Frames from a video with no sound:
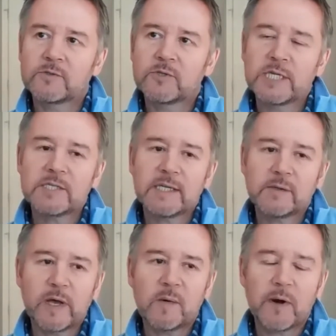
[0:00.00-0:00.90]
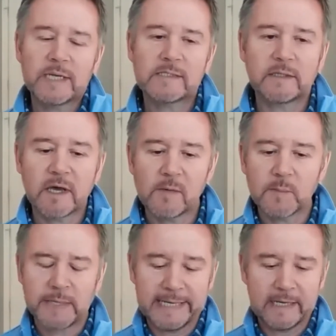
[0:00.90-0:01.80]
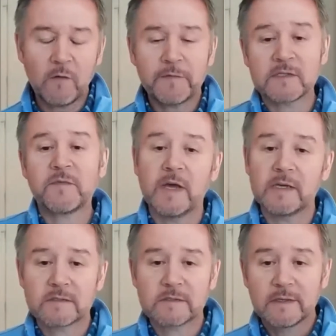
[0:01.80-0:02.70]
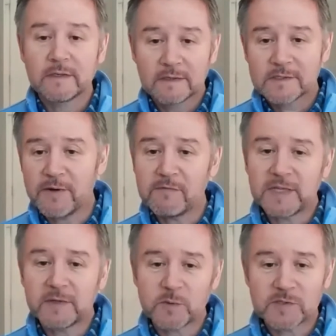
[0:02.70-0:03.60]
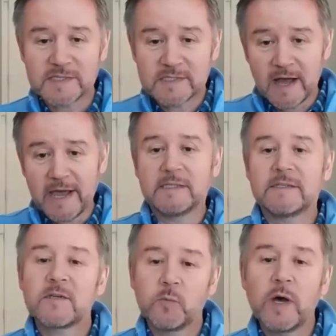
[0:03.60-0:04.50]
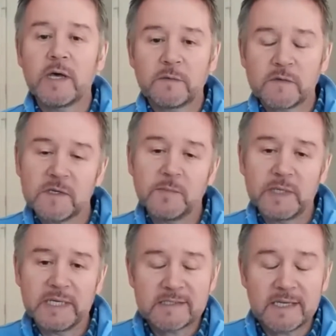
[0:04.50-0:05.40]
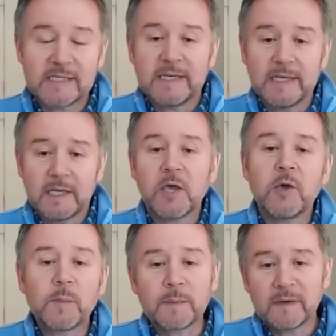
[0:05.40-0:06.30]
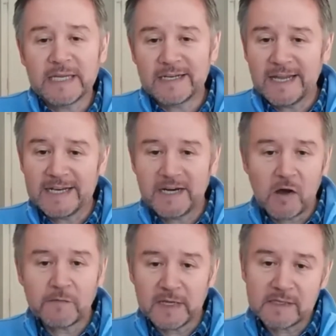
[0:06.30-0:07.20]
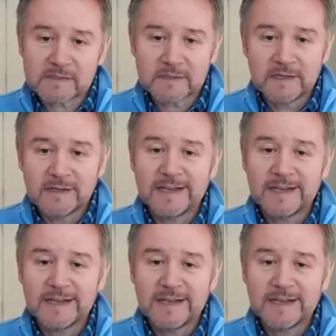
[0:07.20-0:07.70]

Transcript: traditionally we operated the company office first. So everything was designed to work for somebody sitting in a cube in an office.